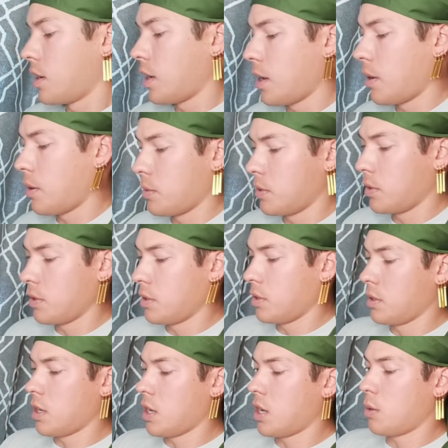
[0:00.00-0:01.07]
All right,
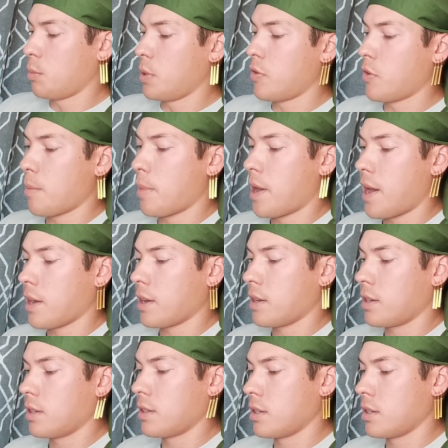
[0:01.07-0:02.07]
I'll be right back.